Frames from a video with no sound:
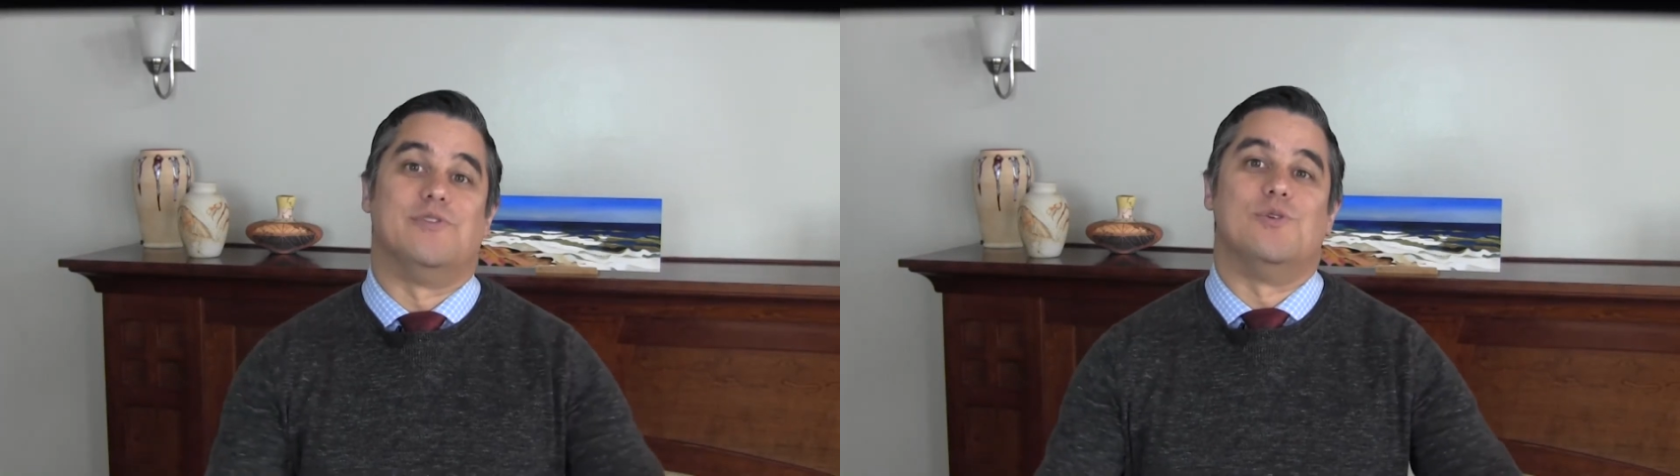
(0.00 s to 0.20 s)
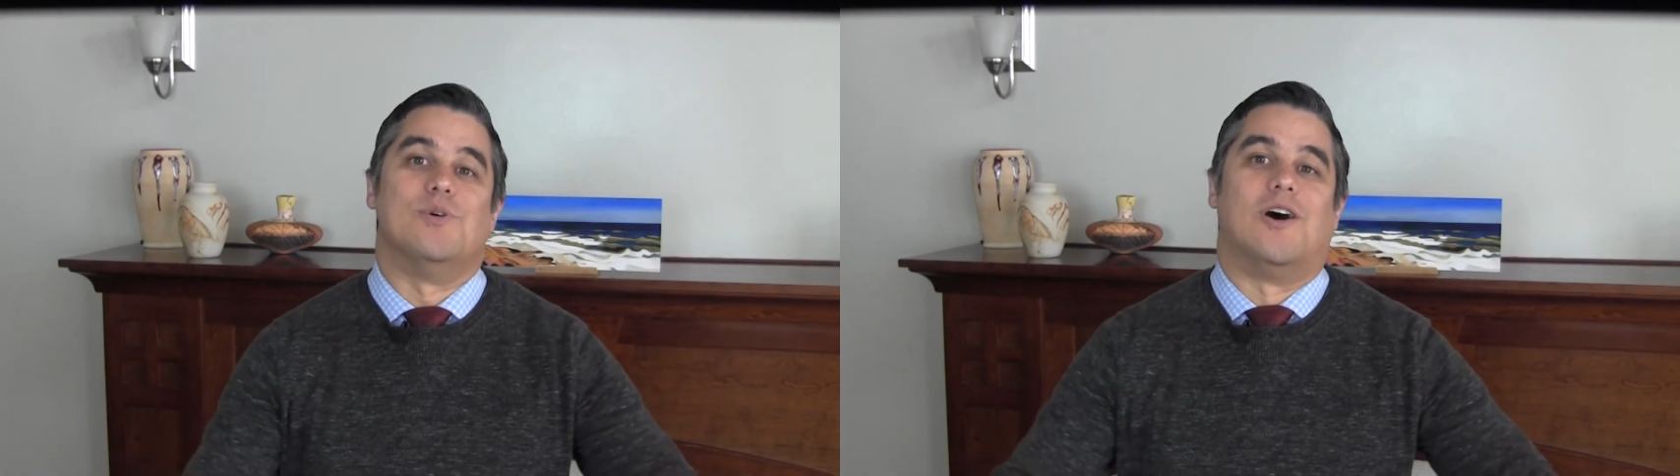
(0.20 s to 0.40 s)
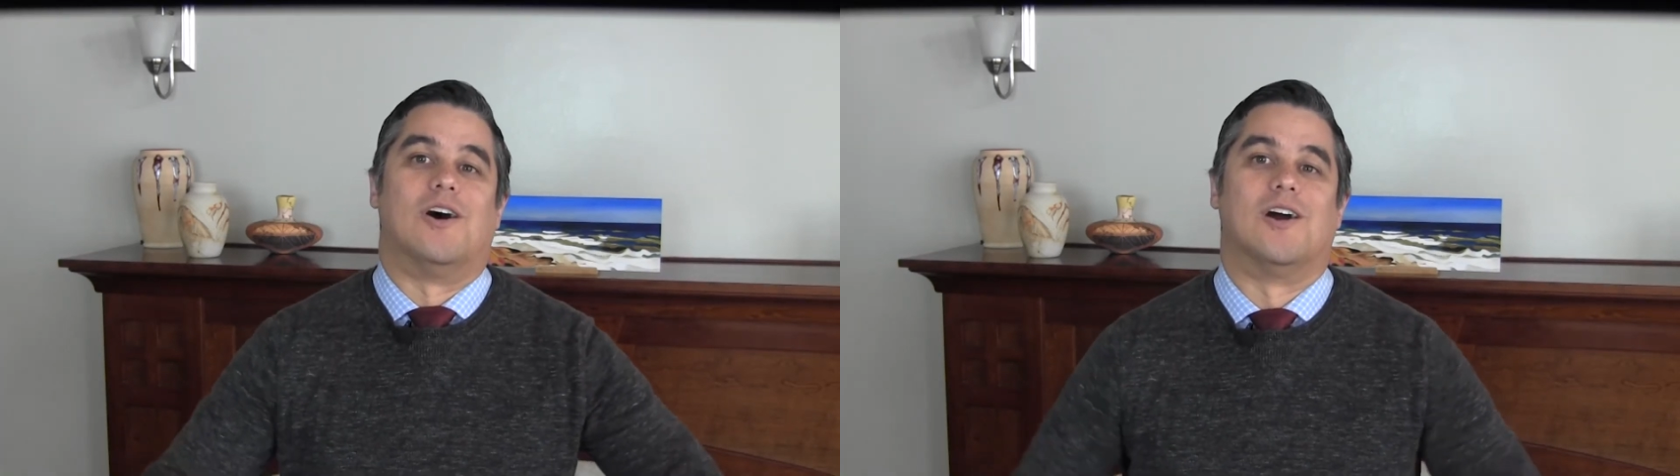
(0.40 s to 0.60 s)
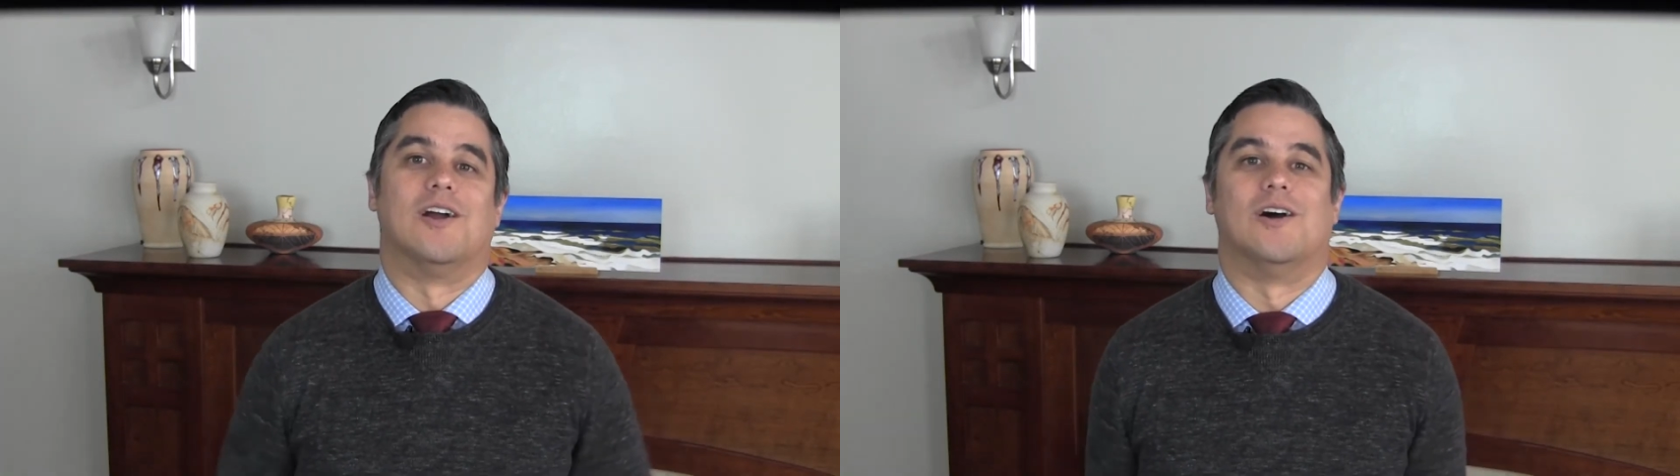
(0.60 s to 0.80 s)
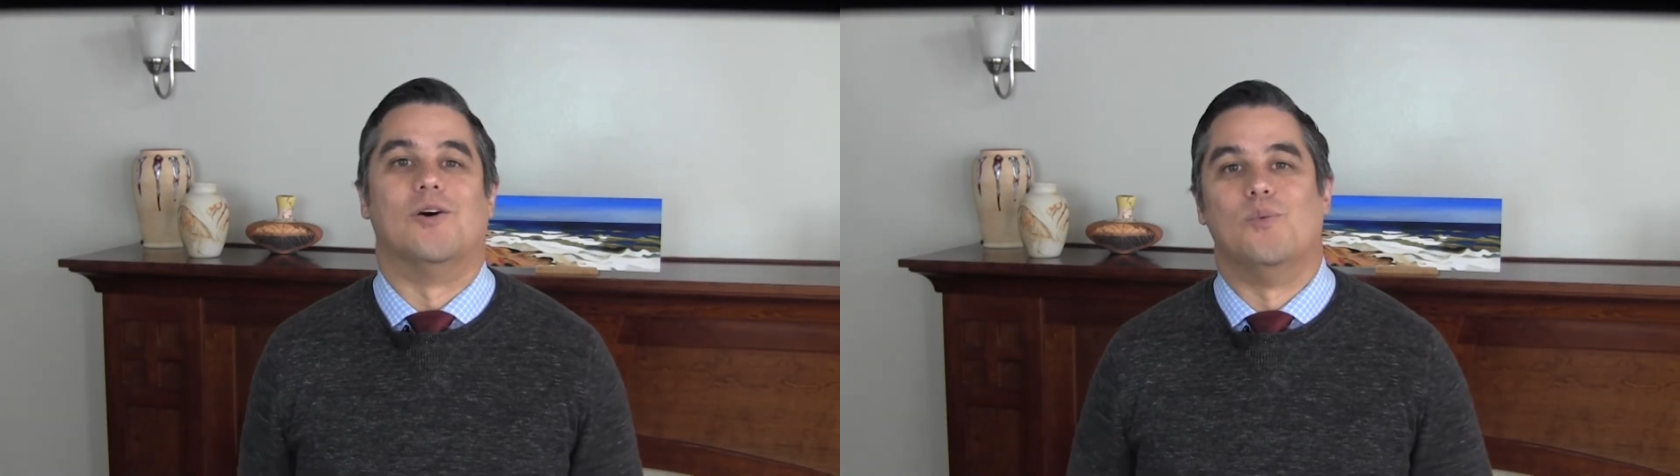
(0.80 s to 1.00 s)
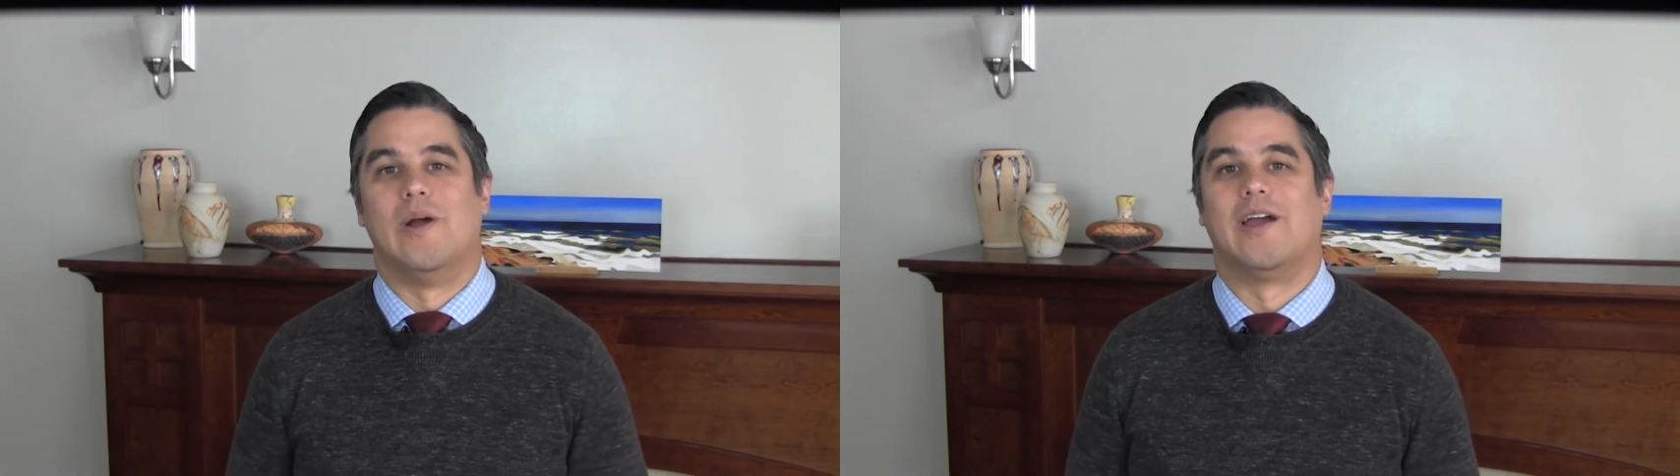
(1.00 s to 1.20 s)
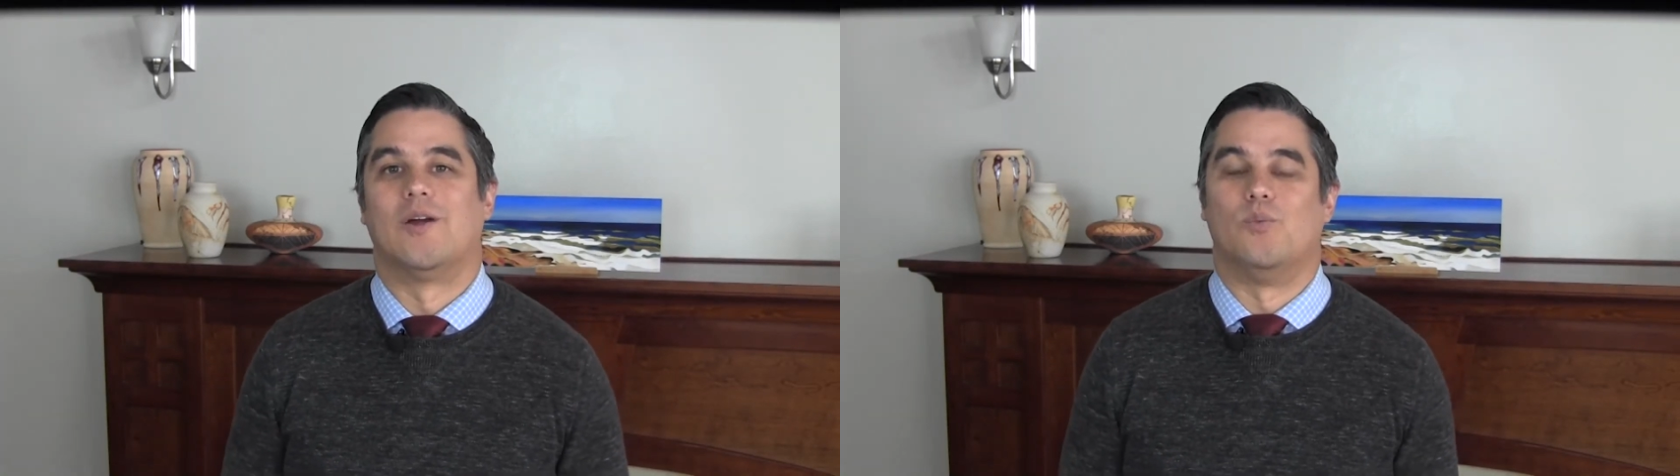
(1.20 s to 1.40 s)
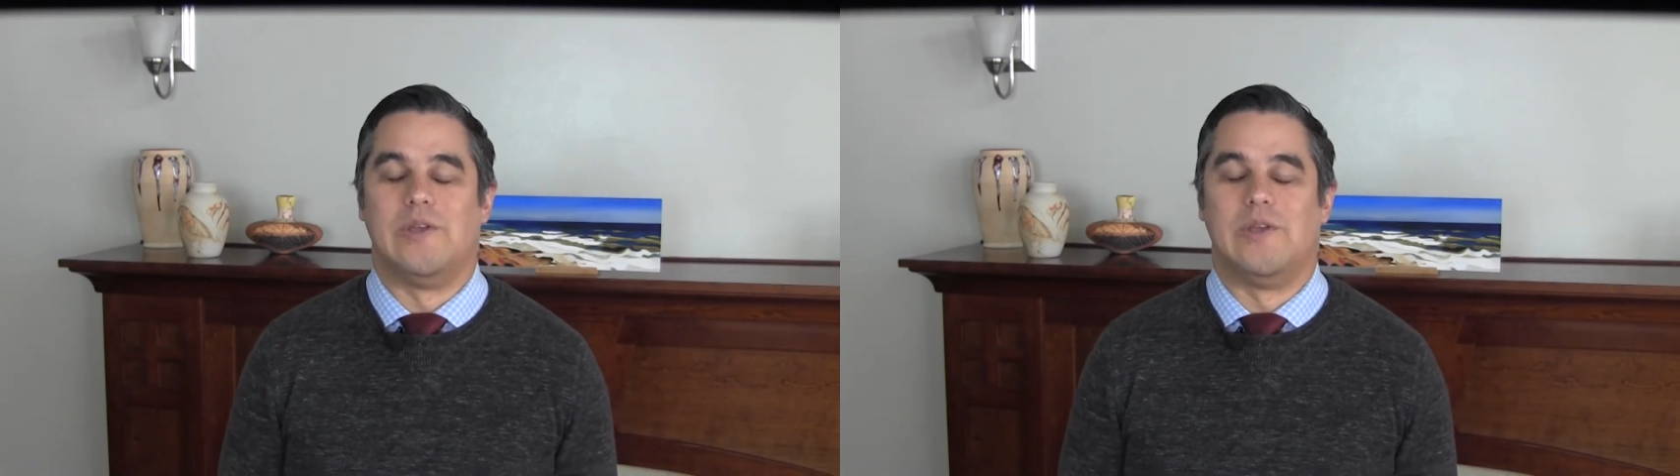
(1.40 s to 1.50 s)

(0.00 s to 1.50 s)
of you are aware,